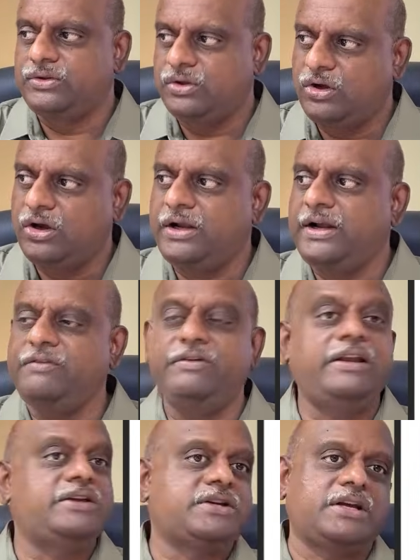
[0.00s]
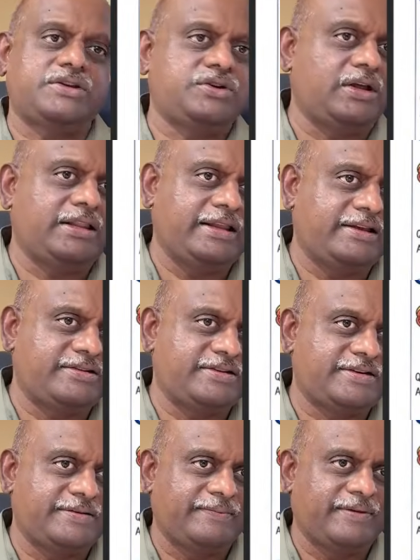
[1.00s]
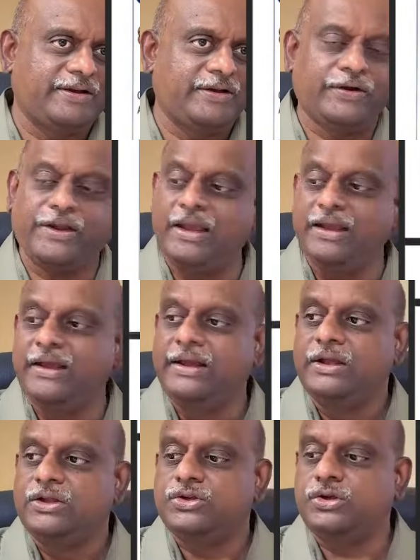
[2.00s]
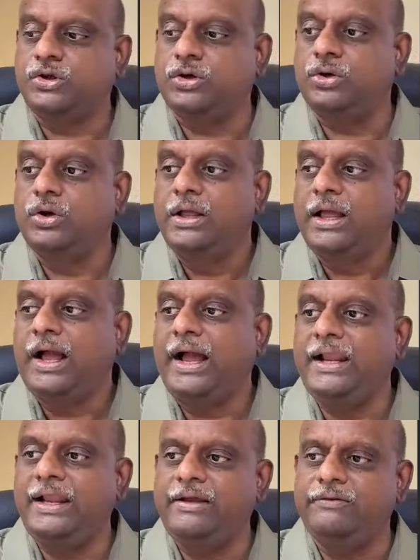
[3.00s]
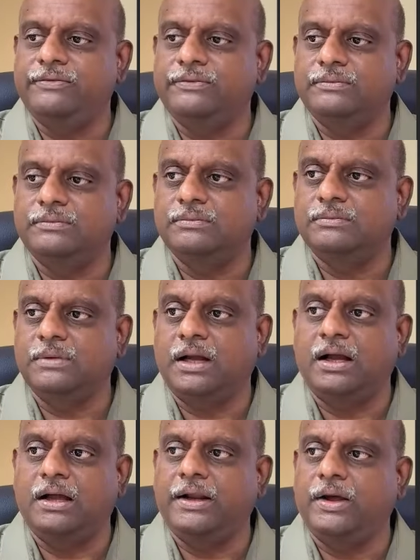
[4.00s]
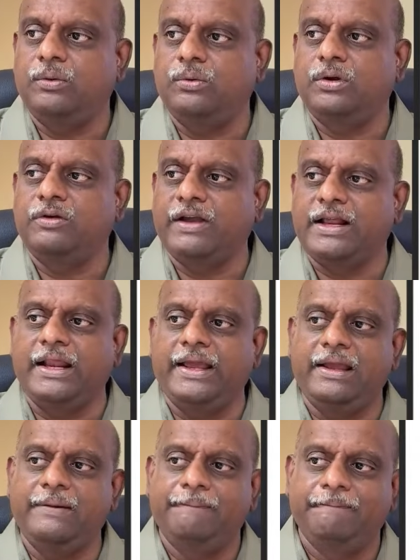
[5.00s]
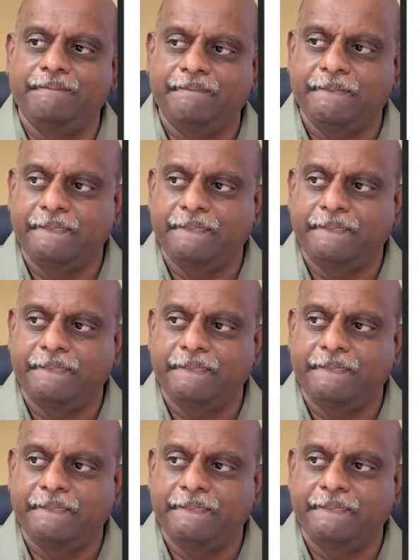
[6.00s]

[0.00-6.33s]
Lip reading: Already we discussed all this. Okay? So I leave now quickly.